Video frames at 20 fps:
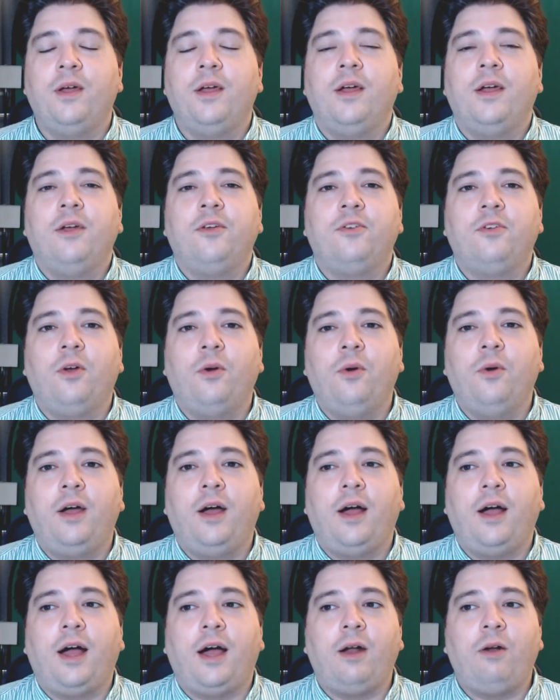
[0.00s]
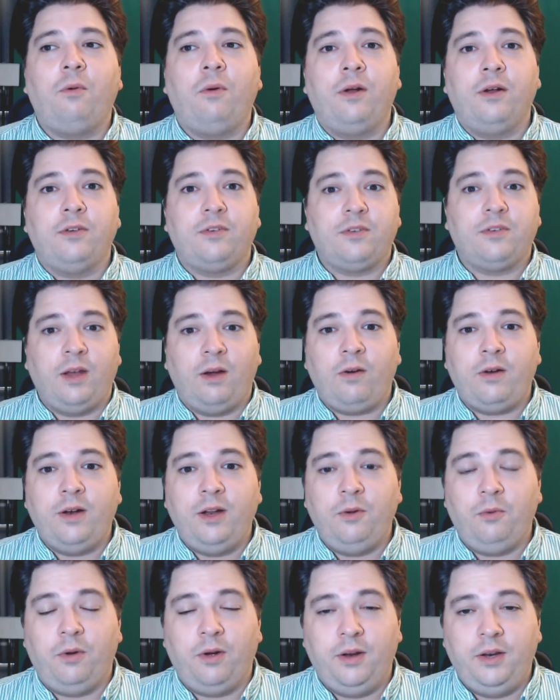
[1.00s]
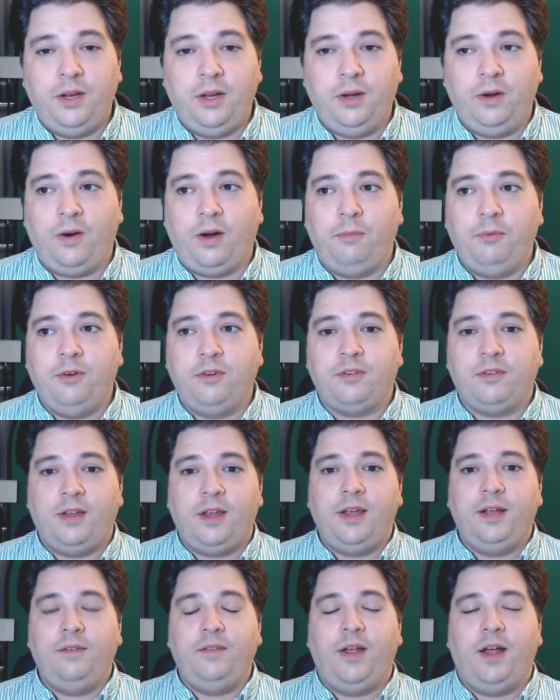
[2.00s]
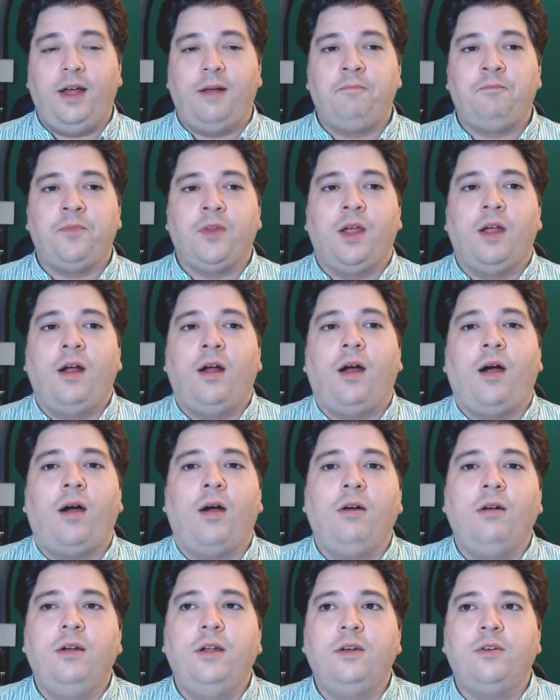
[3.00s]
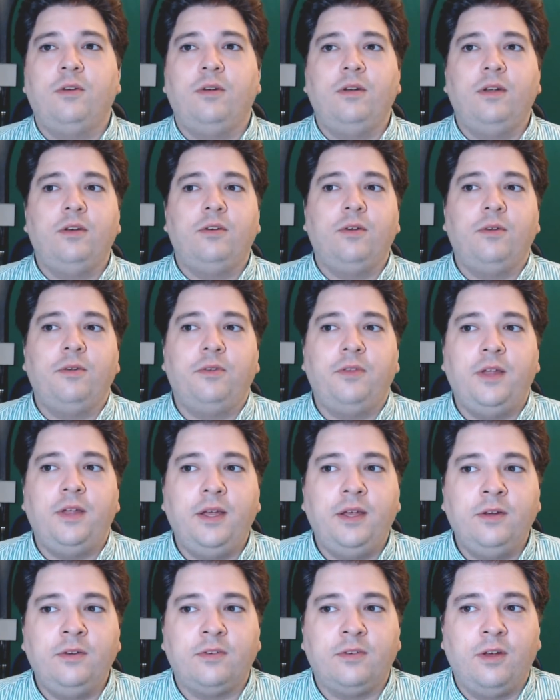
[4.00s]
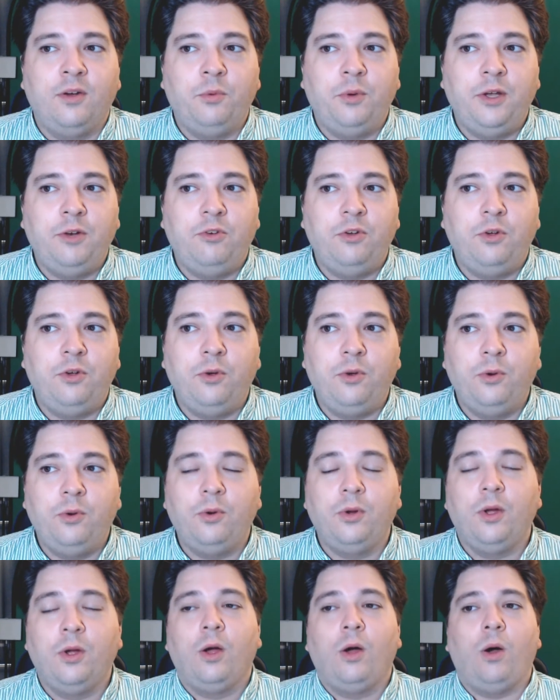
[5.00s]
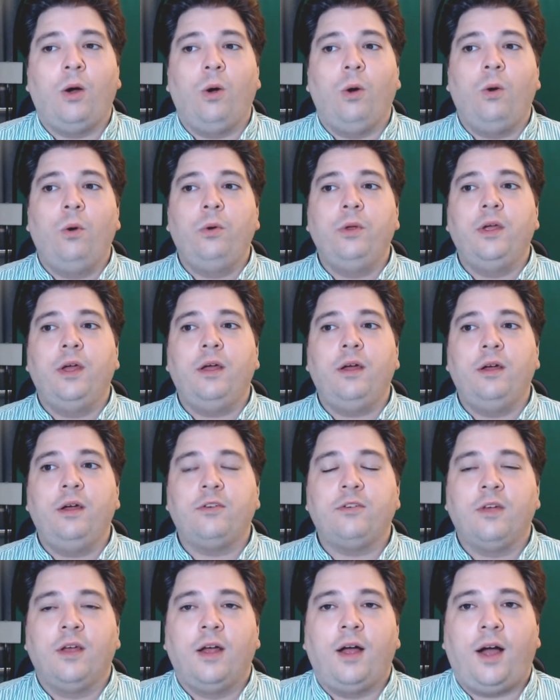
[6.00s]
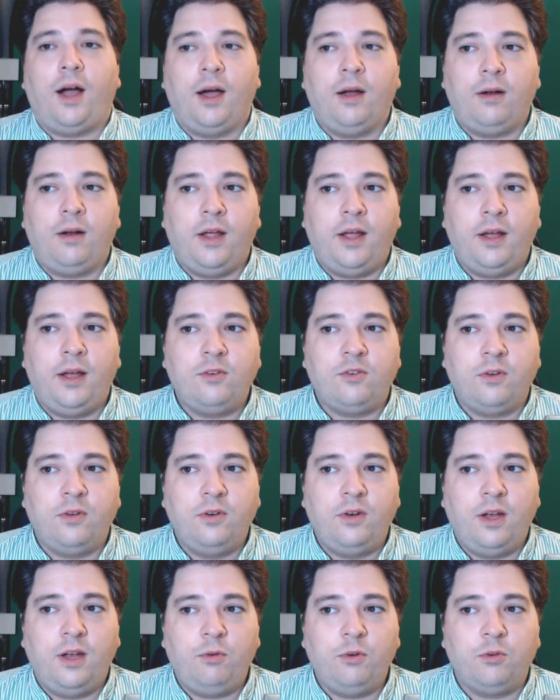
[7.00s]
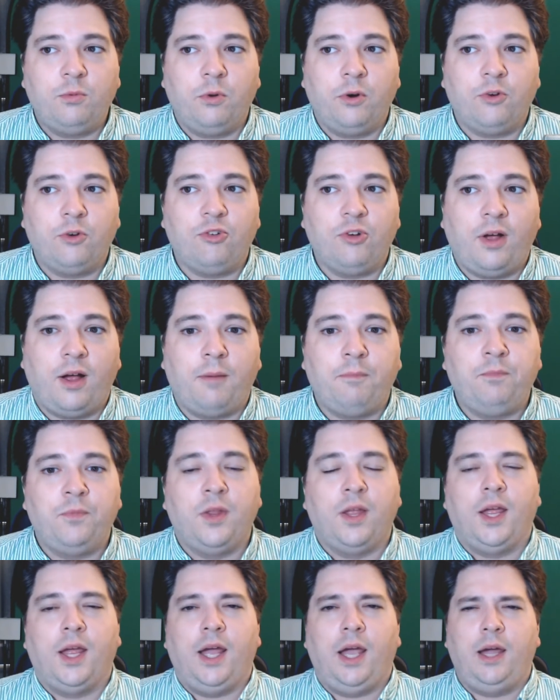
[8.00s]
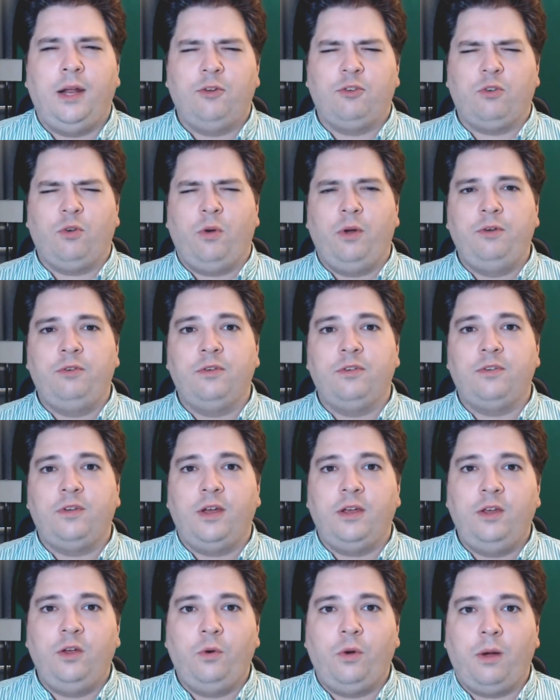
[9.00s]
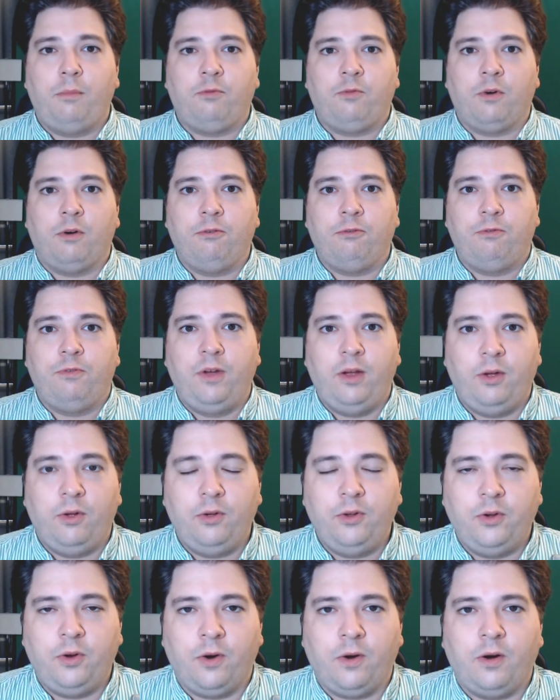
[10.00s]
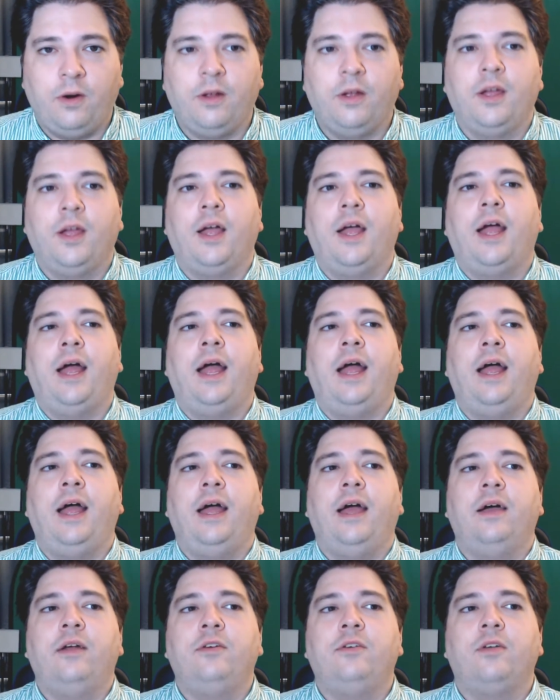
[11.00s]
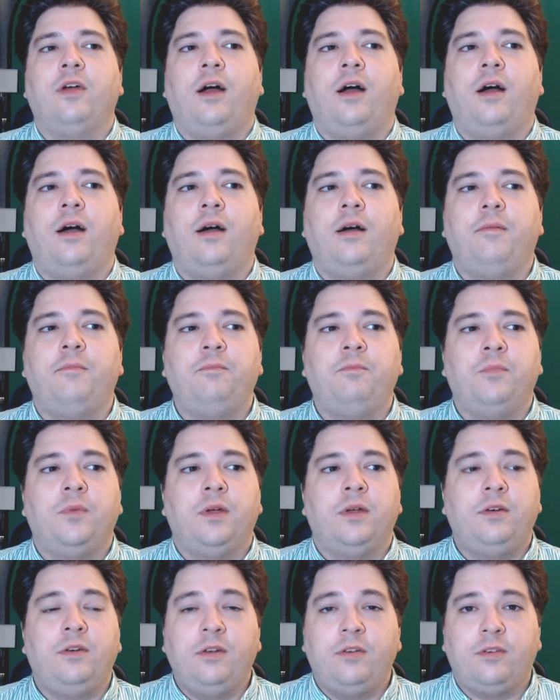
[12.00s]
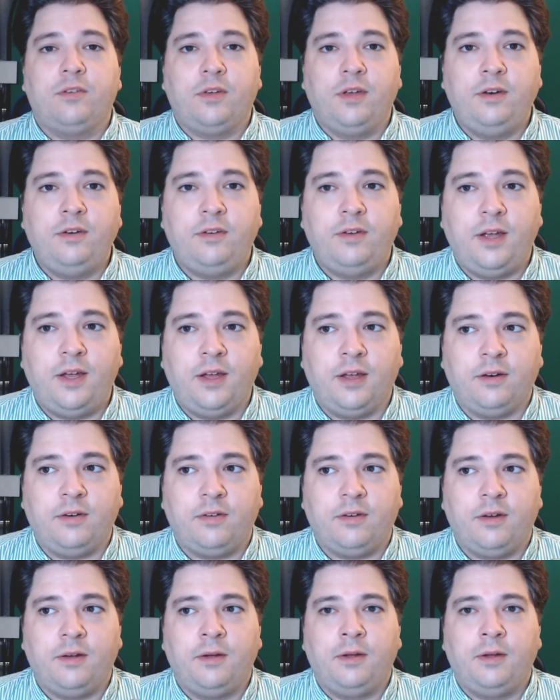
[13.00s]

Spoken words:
So I don't want to scare anyone here. I'm just saying that our little things that we do, oh yes, idle hands are the devil's workshop, and it's going to set you up for failure and discontent.